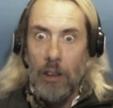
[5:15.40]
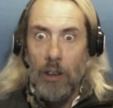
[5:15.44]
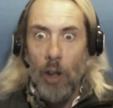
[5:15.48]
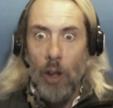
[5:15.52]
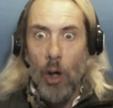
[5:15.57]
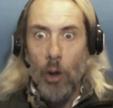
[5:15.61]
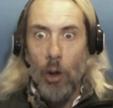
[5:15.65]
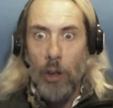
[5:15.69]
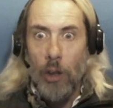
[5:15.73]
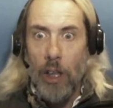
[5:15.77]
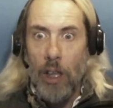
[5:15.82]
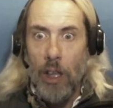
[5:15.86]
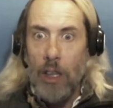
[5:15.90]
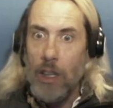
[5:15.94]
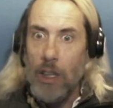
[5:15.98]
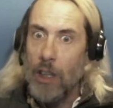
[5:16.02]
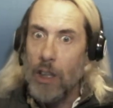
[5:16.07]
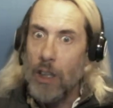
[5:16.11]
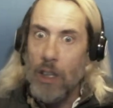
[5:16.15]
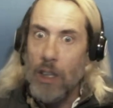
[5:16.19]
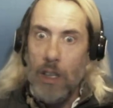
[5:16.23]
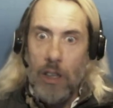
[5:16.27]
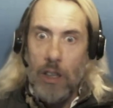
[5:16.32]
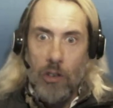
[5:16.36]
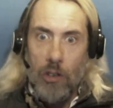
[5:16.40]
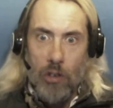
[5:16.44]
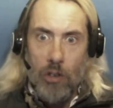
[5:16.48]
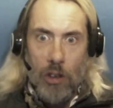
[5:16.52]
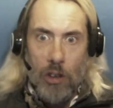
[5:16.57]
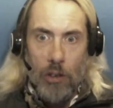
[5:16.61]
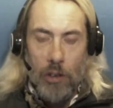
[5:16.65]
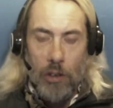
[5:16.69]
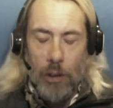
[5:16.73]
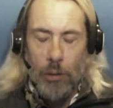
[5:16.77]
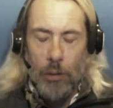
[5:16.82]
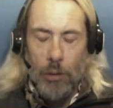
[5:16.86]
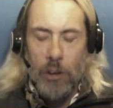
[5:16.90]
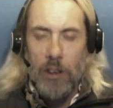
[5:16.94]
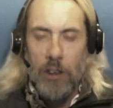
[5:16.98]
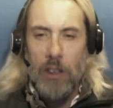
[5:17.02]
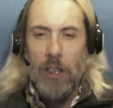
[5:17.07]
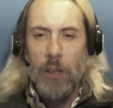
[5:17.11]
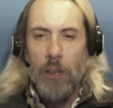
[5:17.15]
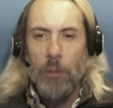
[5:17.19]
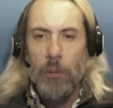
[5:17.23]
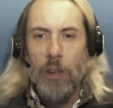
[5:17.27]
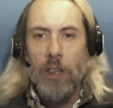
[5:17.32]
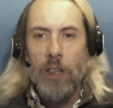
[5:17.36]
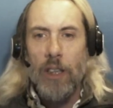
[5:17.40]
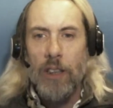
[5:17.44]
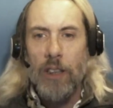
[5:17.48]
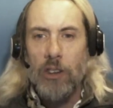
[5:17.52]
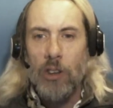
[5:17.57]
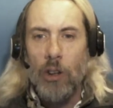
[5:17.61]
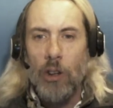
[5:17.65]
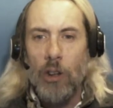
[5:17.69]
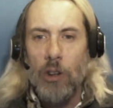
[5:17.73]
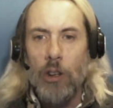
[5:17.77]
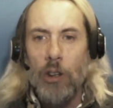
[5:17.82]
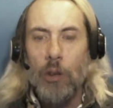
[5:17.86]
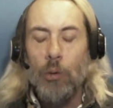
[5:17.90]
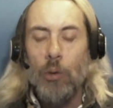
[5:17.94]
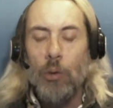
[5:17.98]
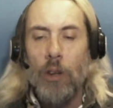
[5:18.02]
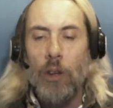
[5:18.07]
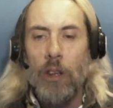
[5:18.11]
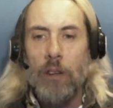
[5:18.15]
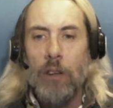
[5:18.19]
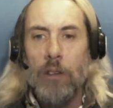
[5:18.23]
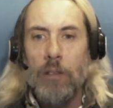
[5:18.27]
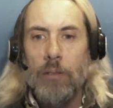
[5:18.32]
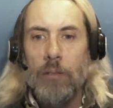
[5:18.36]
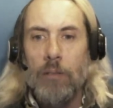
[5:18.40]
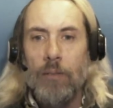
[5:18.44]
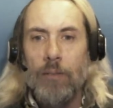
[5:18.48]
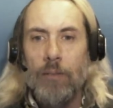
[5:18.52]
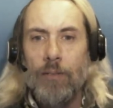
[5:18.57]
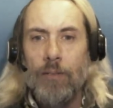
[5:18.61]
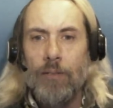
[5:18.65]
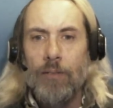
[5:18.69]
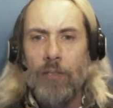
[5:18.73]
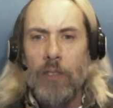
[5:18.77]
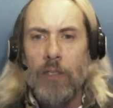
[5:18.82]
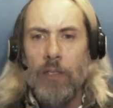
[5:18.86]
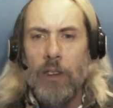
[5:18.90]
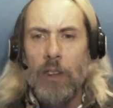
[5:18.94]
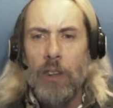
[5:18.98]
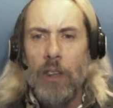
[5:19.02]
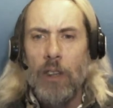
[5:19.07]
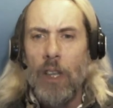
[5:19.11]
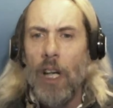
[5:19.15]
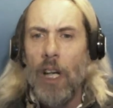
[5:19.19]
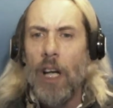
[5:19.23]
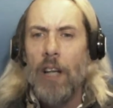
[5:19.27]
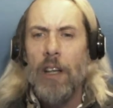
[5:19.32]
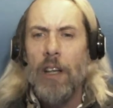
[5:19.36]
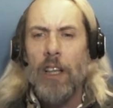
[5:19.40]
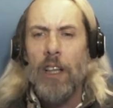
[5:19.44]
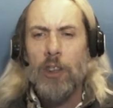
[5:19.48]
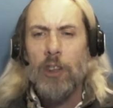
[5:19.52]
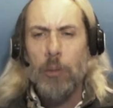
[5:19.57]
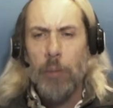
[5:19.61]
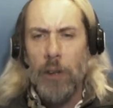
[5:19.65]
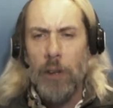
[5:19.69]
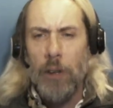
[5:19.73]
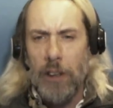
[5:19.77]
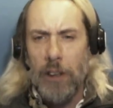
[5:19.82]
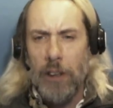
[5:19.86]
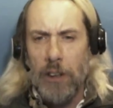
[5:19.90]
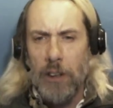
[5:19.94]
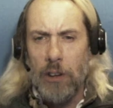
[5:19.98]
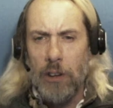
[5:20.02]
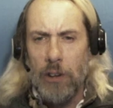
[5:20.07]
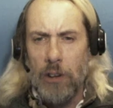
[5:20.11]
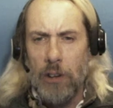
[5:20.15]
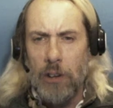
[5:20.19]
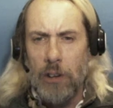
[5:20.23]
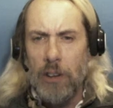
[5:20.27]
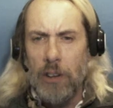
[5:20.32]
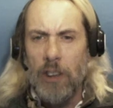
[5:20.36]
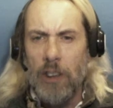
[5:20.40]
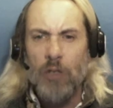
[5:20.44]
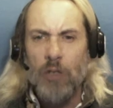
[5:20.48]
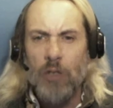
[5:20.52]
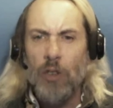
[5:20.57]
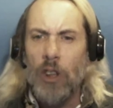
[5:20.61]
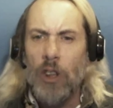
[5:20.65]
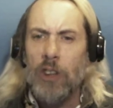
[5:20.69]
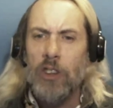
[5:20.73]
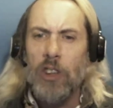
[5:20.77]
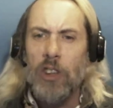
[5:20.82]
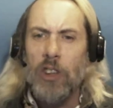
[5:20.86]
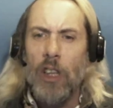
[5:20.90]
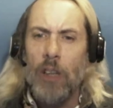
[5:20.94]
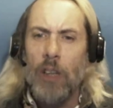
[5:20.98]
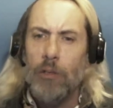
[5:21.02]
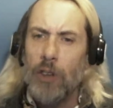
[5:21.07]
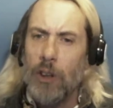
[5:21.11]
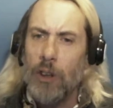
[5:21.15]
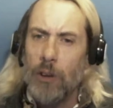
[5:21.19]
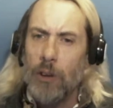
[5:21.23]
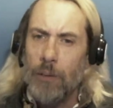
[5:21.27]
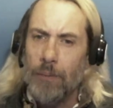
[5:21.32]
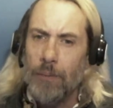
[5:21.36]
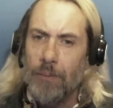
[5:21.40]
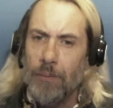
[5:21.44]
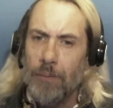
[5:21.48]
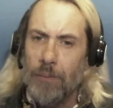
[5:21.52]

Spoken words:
Okay, you can disagree with the Democrats all you want. That's political. That's philosophical.